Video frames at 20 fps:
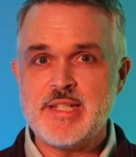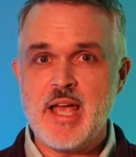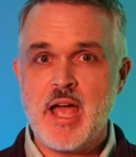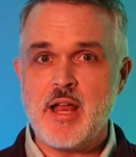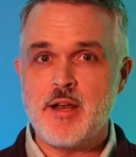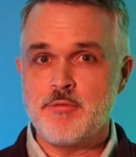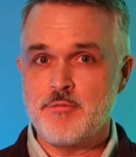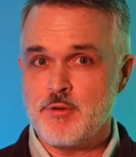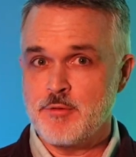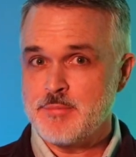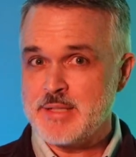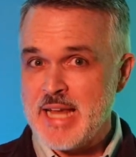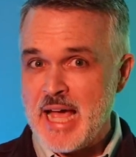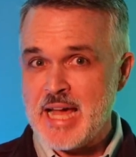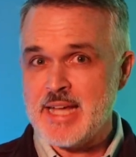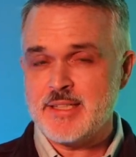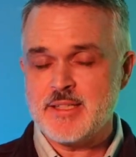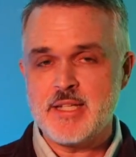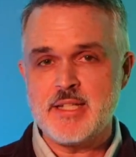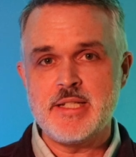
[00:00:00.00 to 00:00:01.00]
data from
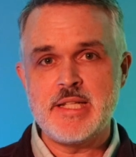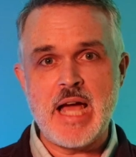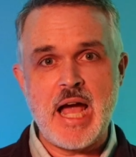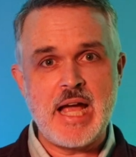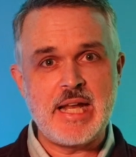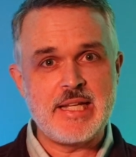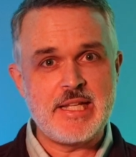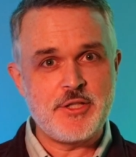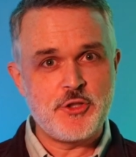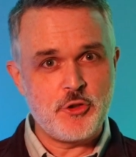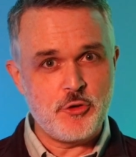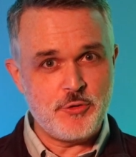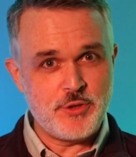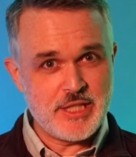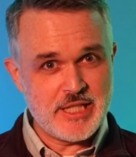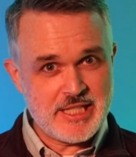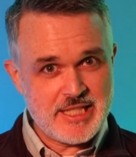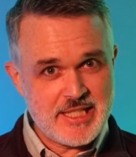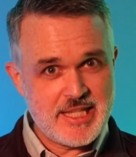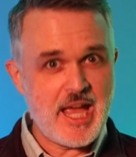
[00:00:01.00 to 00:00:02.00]
1990 to
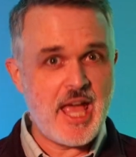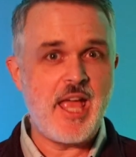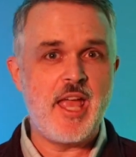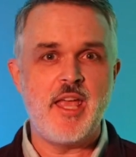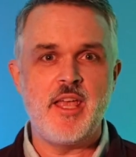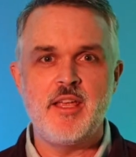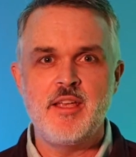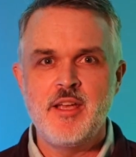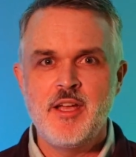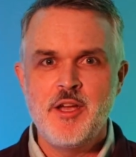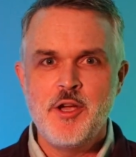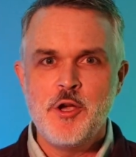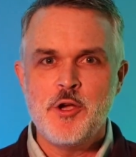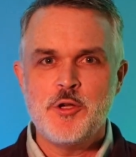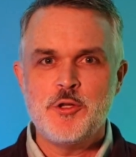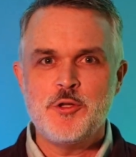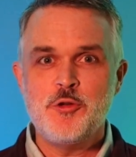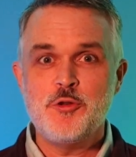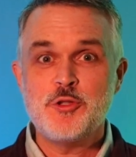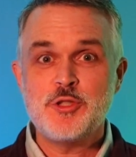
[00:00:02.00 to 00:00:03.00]
today,
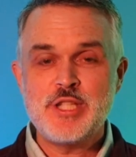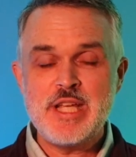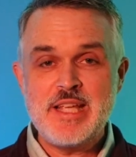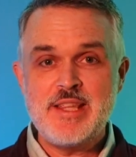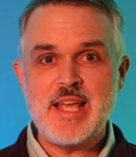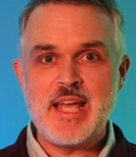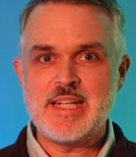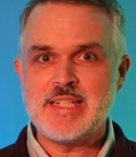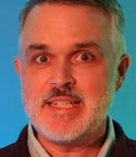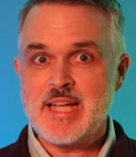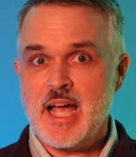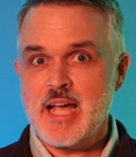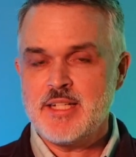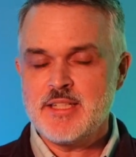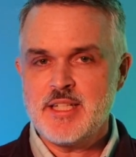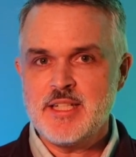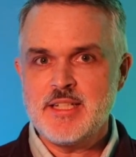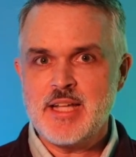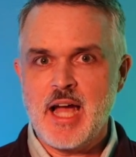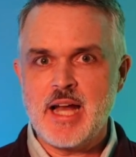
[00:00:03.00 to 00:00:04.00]
you see that in
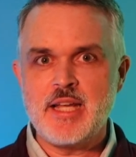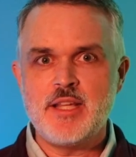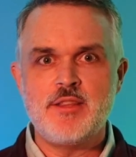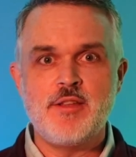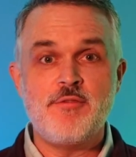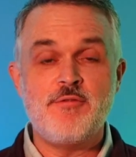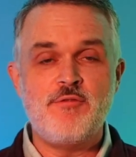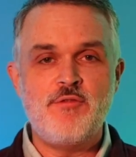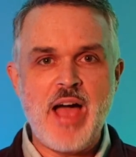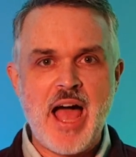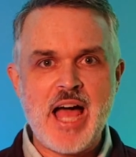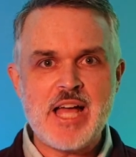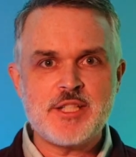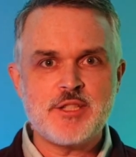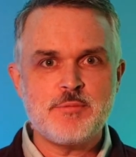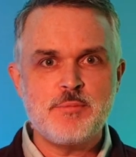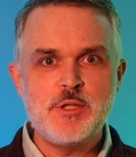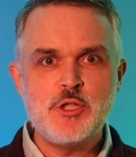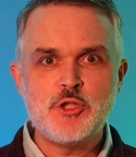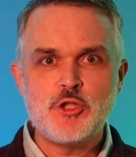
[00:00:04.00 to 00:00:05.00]
1990, the
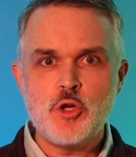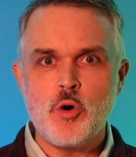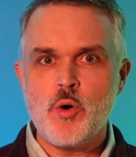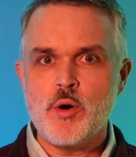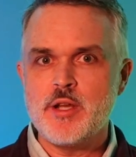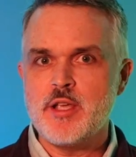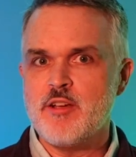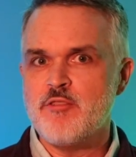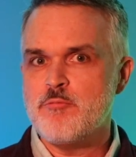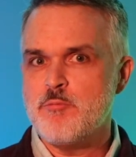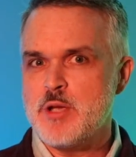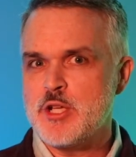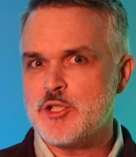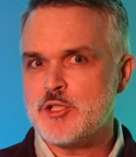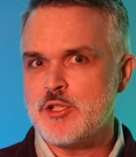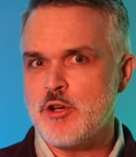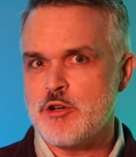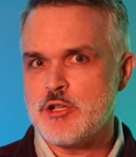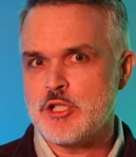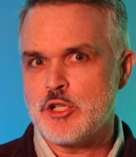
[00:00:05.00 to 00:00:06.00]
vast majority of
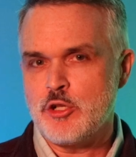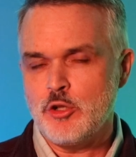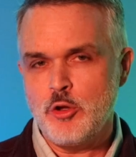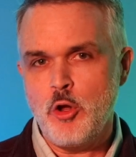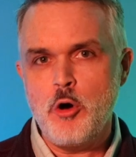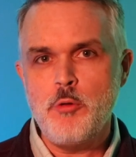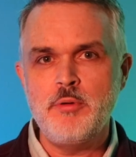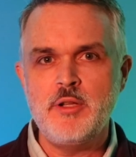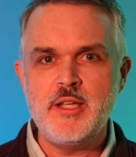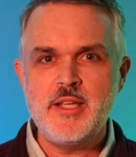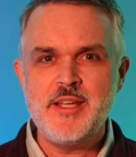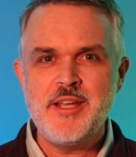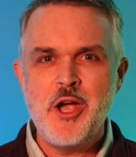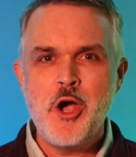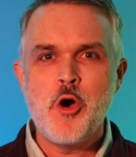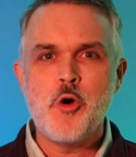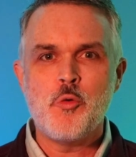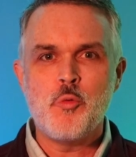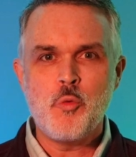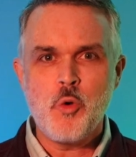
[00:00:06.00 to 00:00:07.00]
missionaries globally
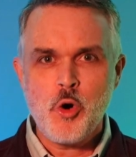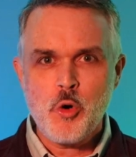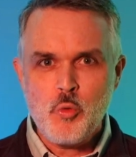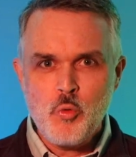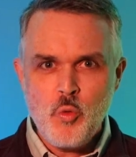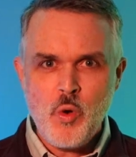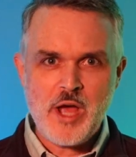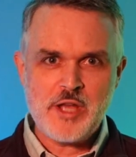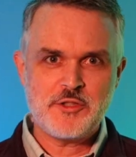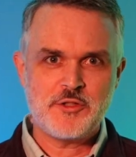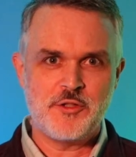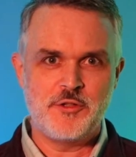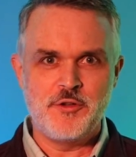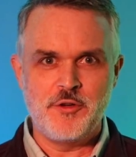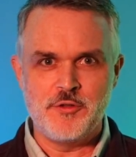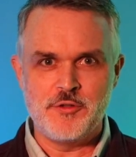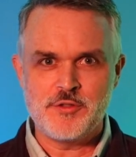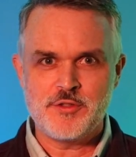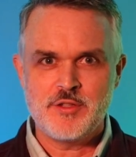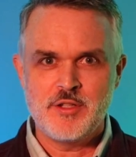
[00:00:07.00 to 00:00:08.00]
were
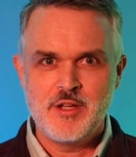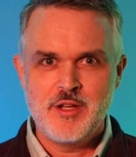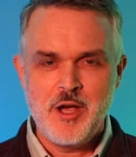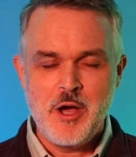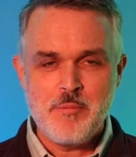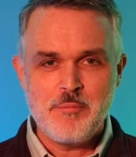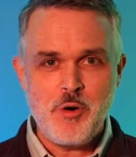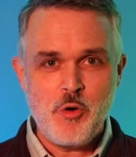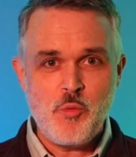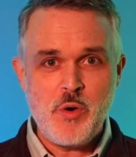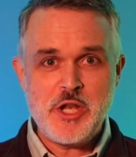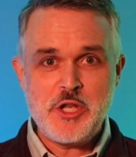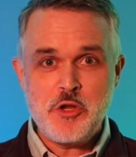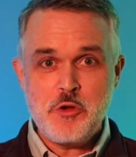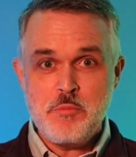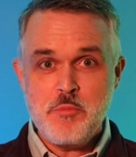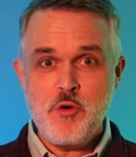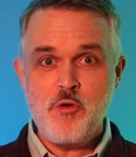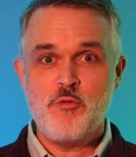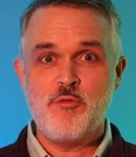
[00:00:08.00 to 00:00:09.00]
Westerners. But when
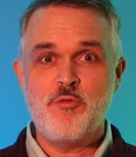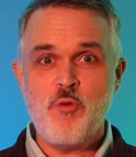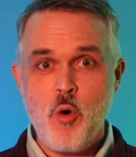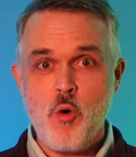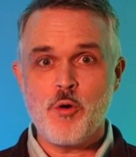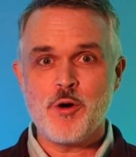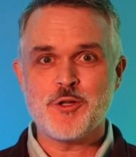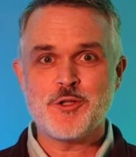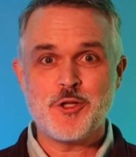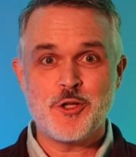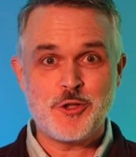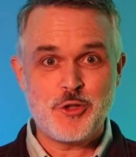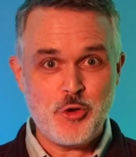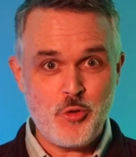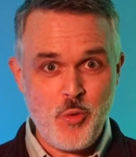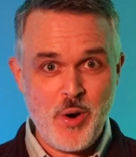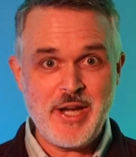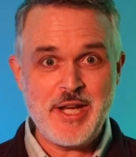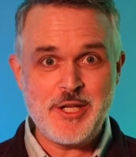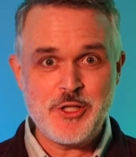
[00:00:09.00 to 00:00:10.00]
you move forward to
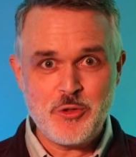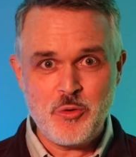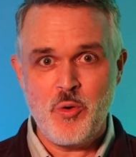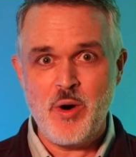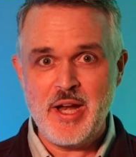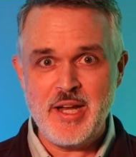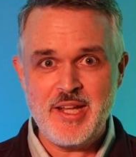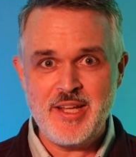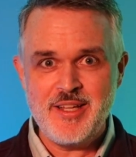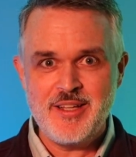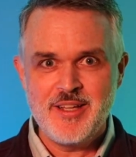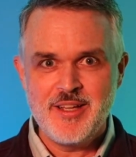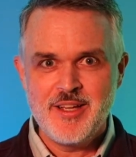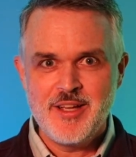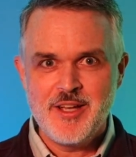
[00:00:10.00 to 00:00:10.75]
2020,